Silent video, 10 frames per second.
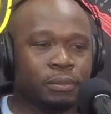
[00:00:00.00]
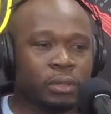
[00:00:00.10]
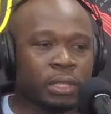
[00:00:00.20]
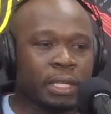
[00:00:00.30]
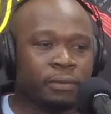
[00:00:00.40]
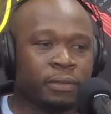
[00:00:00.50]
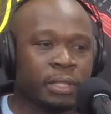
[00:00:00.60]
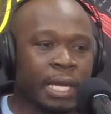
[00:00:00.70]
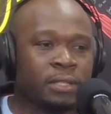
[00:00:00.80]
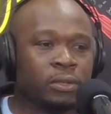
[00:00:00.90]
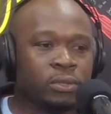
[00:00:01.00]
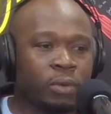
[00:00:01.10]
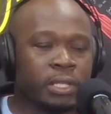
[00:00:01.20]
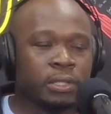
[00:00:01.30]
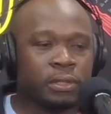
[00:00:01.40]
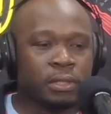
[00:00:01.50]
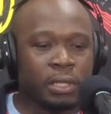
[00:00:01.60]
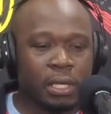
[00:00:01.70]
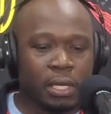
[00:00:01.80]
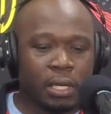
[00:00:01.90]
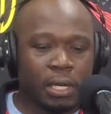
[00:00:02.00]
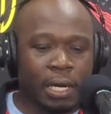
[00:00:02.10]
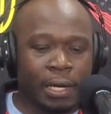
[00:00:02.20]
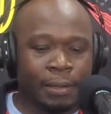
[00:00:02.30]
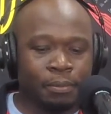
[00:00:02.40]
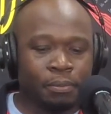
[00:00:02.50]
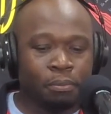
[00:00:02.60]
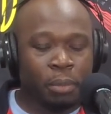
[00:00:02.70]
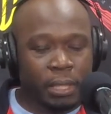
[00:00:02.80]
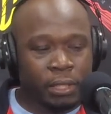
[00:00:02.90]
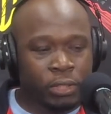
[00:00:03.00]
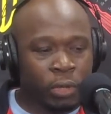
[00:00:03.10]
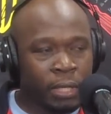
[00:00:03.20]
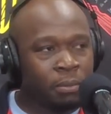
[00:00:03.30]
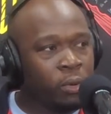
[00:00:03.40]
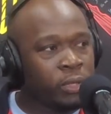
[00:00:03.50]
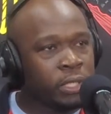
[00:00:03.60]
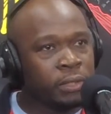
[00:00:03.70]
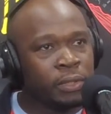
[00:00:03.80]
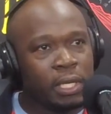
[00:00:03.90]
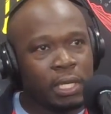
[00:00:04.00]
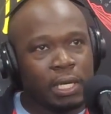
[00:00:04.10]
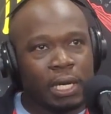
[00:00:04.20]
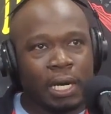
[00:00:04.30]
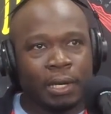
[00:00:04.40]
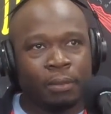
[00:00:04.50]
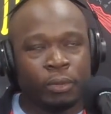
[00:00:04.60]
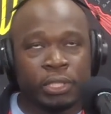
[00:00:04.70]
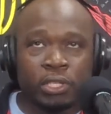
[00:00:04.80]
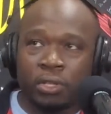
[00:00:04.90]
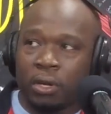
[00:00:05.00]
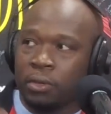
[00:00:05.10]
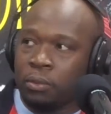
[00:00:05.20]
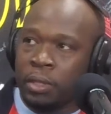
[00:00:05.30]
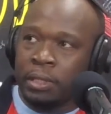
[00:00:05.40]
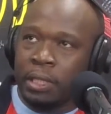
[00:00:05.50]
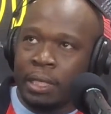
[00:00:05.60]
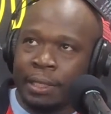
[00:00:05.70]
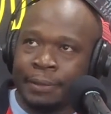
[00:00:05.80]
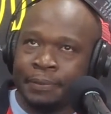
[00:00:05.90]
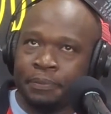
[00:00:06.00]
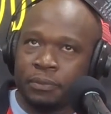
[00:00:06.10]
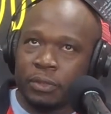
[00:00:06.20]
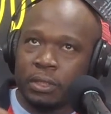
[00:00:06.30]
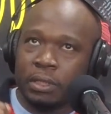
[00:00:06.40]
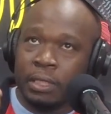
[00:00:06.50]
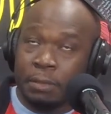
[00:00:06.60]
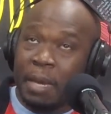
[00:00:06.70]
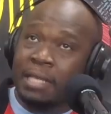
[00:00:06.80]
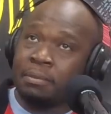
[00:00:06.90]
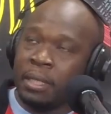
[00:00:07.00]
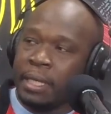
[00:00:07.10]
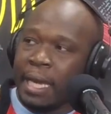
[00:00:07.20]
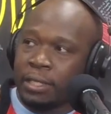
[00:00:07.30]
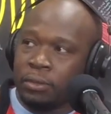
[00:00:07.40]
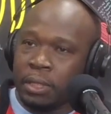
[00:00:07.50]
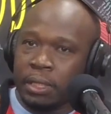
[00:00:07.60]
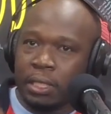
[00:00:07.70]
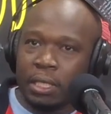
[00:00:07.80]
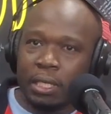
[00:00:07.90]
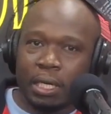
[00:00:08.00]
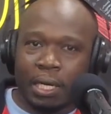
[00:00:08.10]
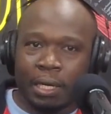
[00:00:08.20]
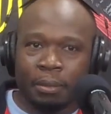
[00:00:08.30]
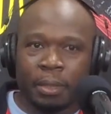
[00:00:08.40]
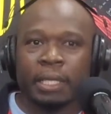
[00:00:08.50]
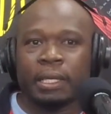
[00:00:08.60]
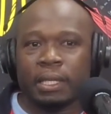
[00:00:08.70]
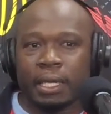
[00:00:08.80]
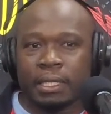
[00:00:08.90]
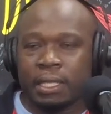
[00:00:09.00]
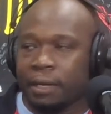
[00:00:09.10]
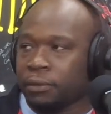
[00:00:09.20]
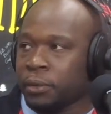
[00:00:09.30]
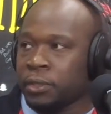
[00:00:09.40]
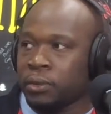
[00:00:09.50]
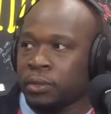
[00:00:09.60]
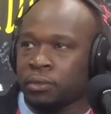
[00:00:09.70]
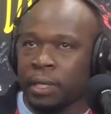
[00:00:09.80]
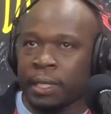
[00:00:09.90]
you can definitely ask those questions. But the training portion, we just started one this past Monday actually. Again, like I said, I have 3 students right